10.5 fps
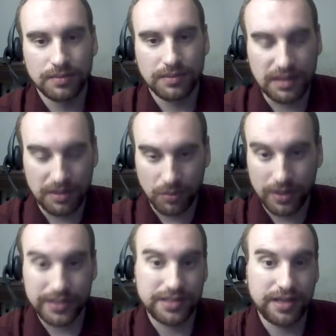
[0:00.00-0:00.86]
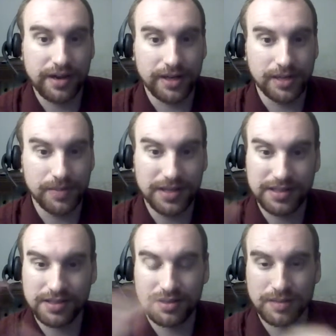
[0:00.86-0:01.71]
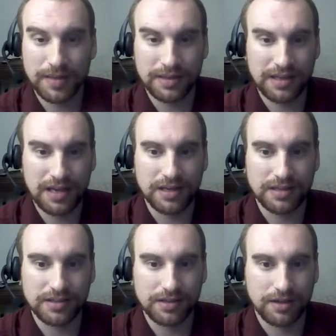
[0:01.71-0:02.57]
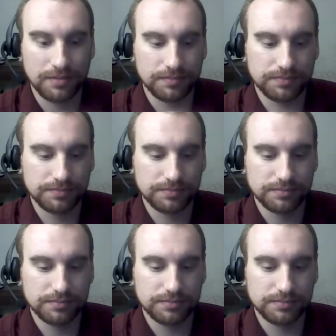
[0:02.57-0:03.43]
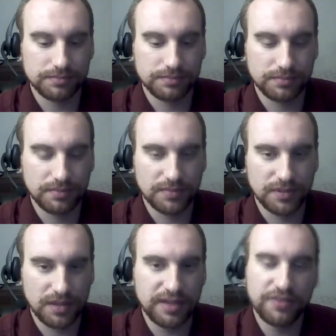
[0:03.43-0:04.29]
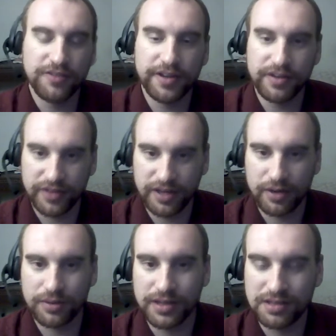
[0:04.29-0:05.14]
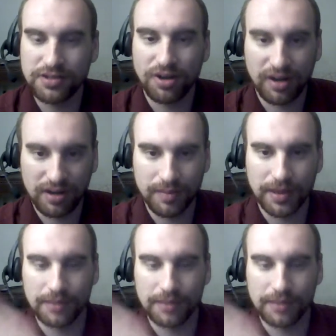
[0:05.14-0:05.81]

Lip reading: in What is Scary, but he doesn't talk about the 80s at all. I did find a video that did talk about,